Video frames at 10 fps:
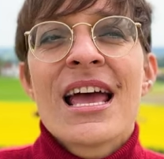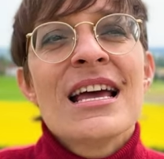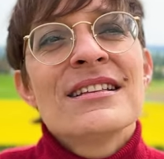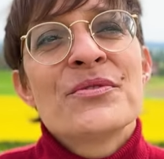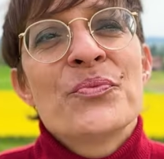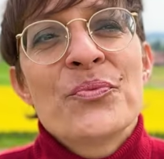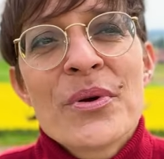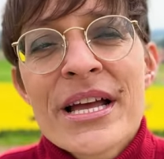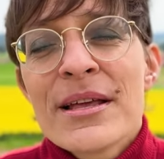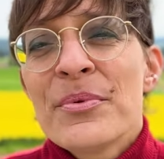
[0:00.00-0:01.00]
It's
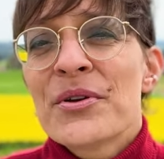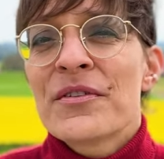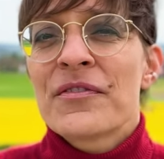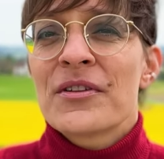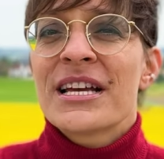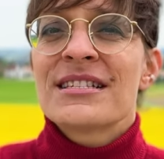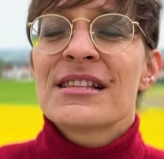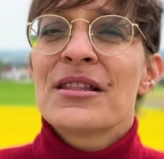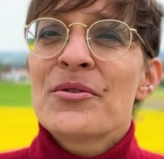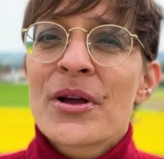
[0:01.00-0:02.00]
really beautiful. It's
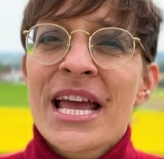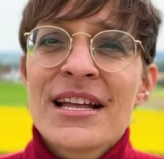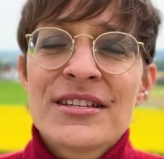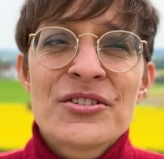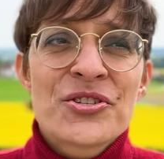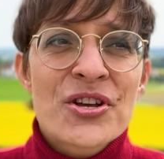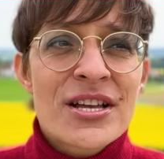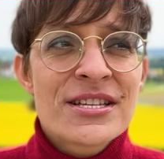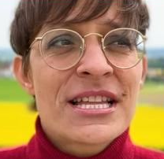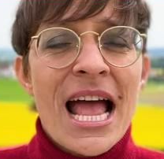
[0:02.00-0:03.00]
located just